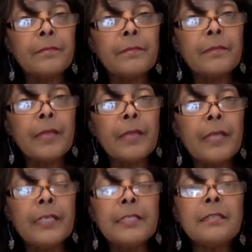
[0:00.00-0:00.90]
And I
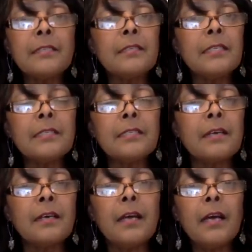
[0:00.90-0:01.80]

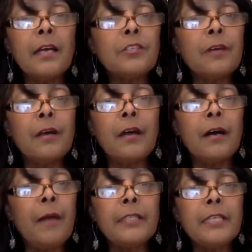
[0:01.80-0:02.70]

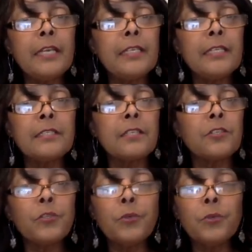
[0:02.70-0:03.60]
tell you, this is a
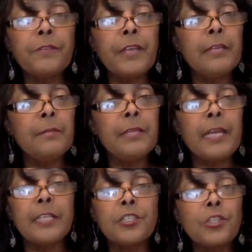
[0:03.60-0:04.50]
tool of the enemy that is
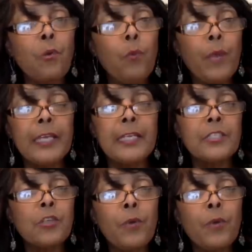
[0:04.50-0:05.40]
so wicked and
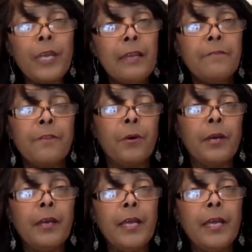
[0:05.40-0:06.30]
so evil.
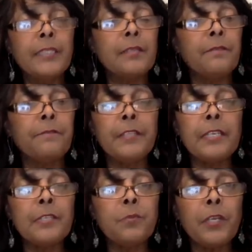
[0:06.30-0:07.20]

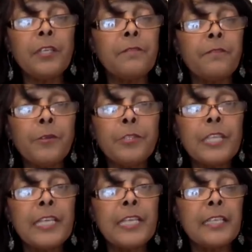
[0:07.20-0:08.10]
It's one of the first
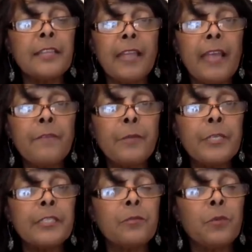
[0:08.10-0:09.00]
things. Unthankfulness
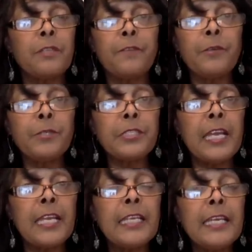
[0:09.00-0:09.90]
is one of the first
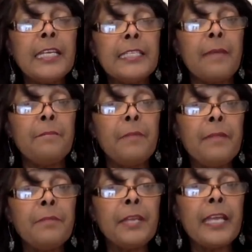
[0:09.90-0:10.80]
things that men
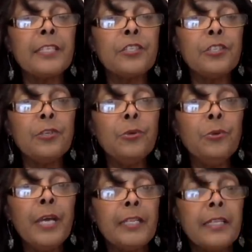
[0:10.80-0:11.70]
begin to do
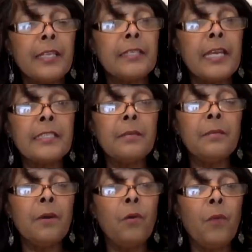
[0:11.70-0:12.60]
that takes them
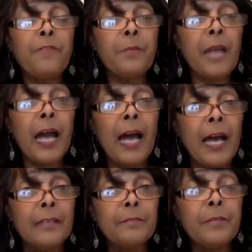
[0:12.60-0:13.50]
away from God
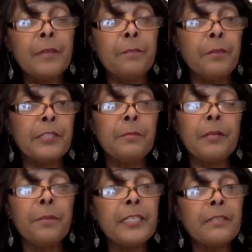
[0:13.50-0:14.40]
and puts them in a
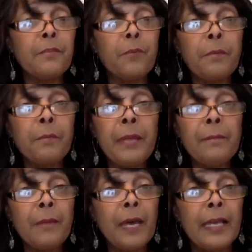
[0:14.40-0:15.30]
place of a reprobate
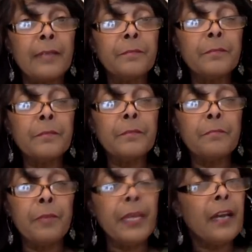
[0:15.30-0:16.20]
mind,
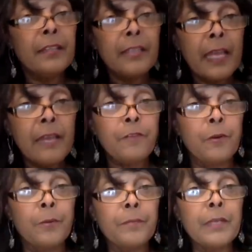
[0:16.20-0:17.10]
being unthankful
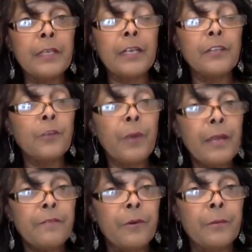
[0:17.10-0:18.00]
and
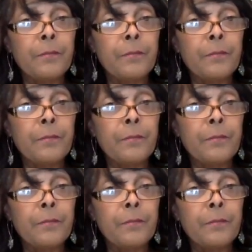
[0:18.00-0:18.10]
ungrateful.